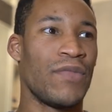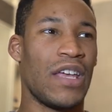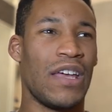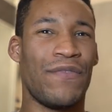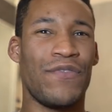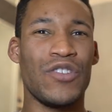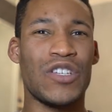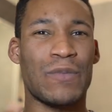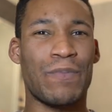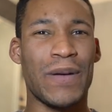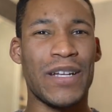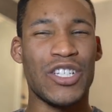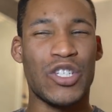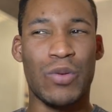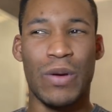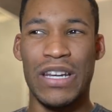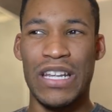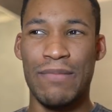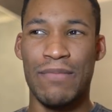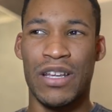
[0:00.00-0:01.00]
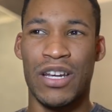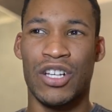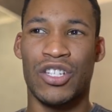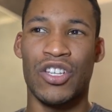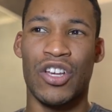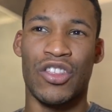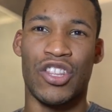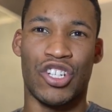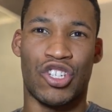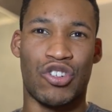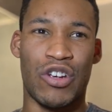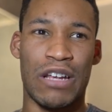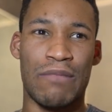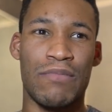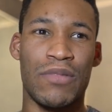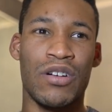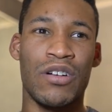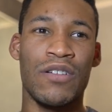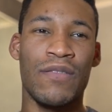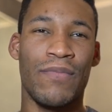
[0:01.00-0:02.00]
if you spend 20 minutes on the
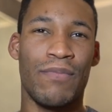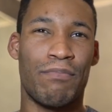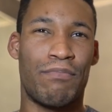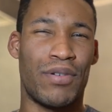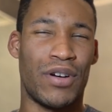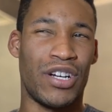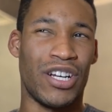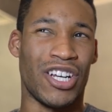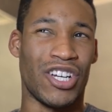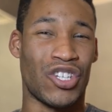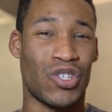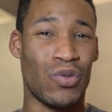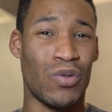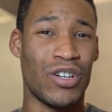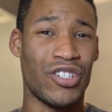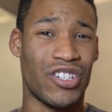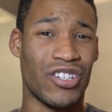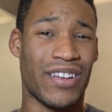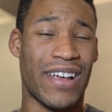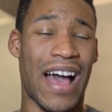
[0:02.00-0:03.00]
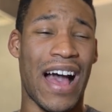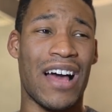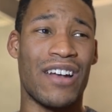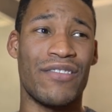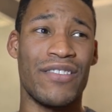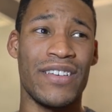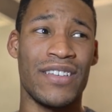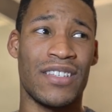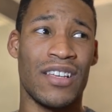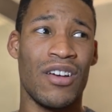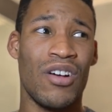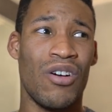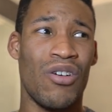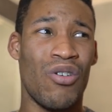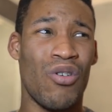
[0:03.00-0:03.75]
treadmill burning 200 calories,